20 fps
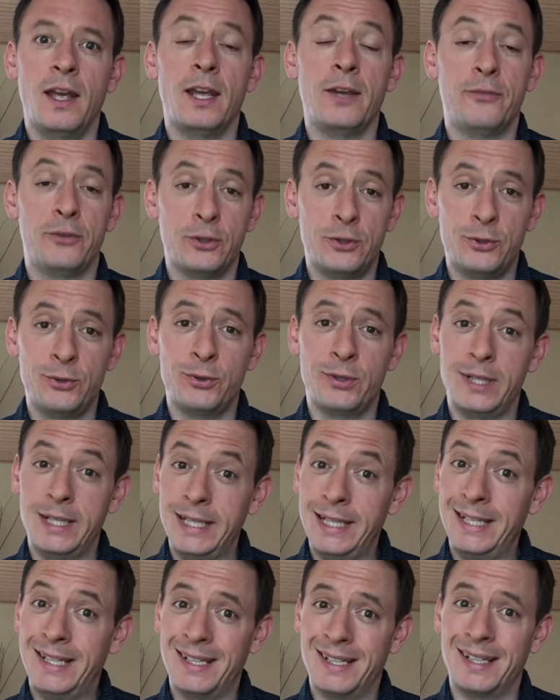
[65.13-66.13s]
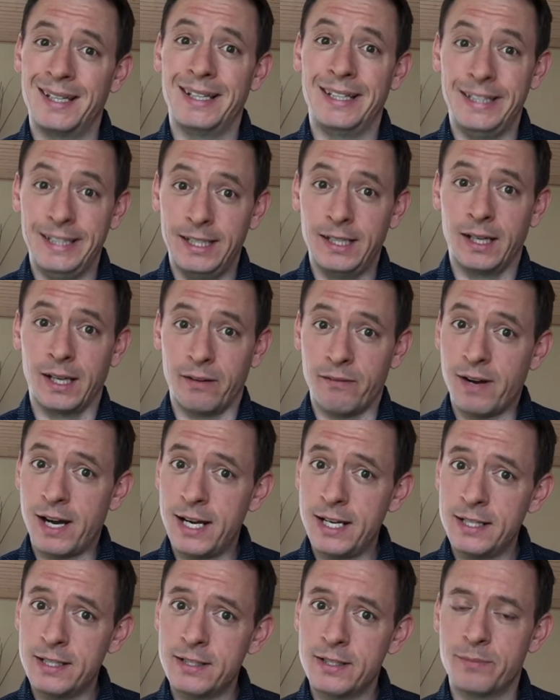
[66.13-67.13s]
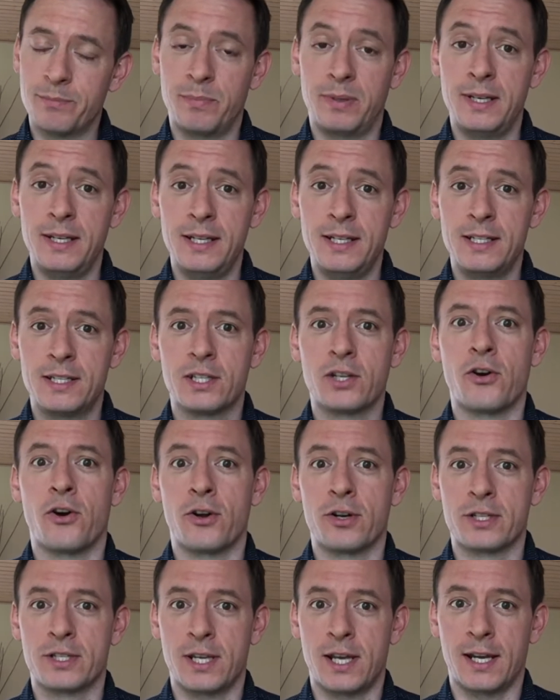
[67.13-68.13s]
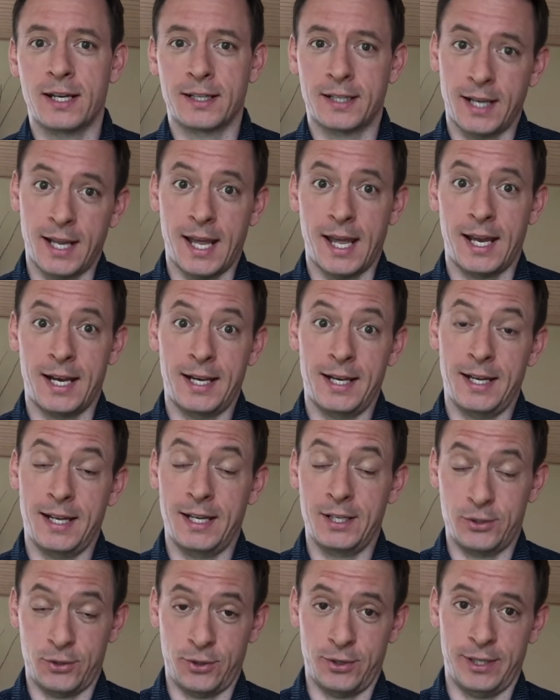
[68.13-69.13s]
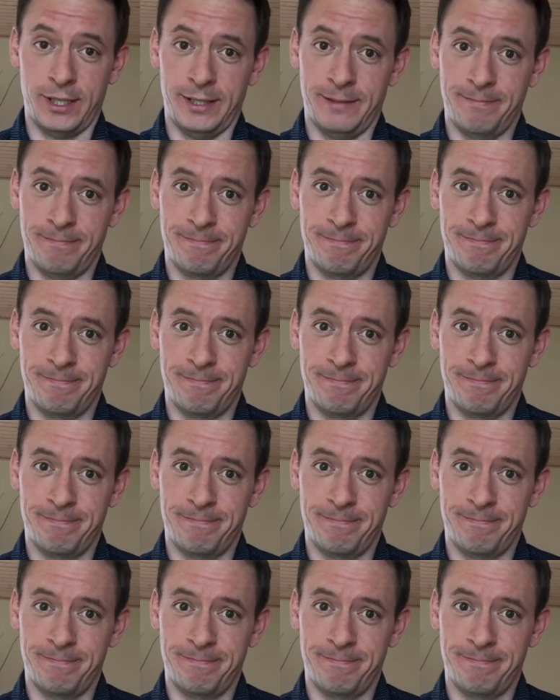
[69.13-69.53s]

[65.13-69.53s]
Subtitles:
If you do need legal advice, please contact an attorney.